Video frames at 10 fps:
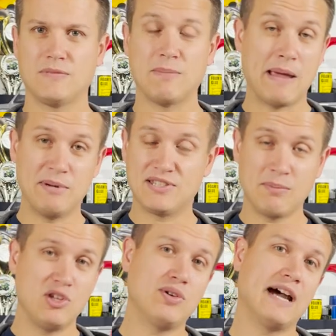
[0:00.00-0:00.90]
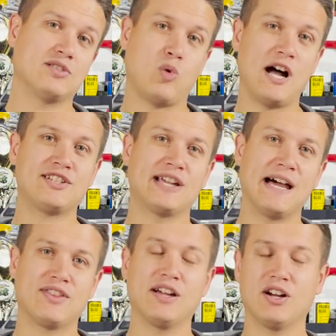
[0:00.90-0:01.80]
And maybe some of you guys watching
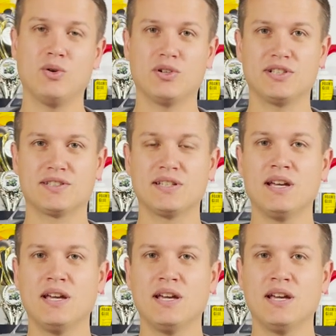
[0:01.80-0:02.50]
out there who are just,